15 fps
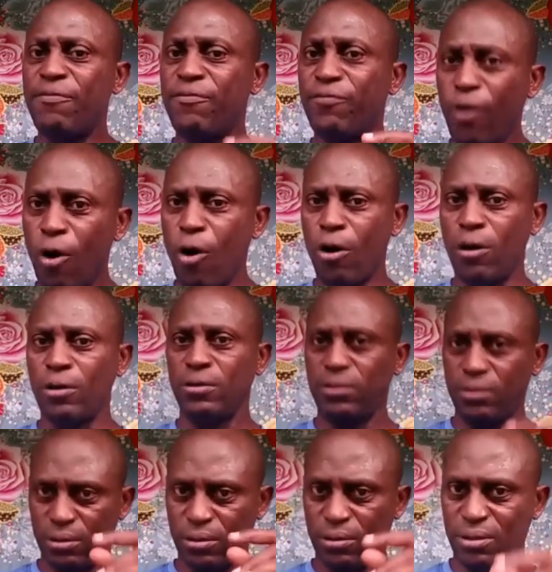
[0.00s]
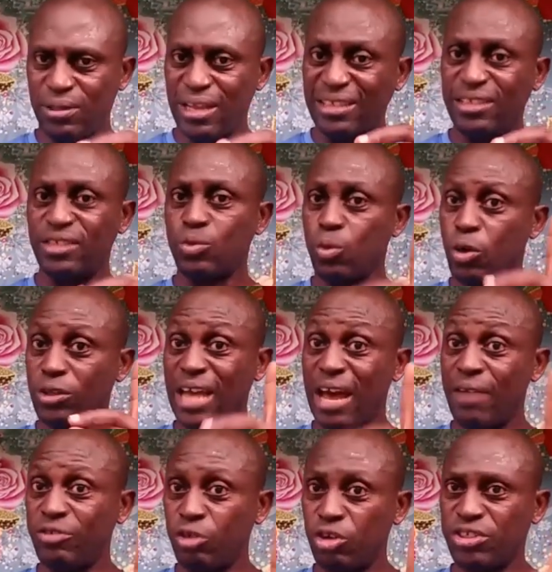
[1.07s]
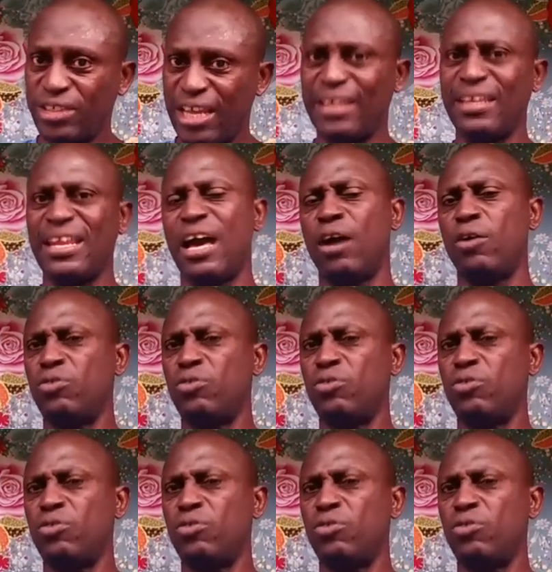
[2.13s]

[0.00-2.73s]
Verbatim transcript: 4, that is what I've just said now,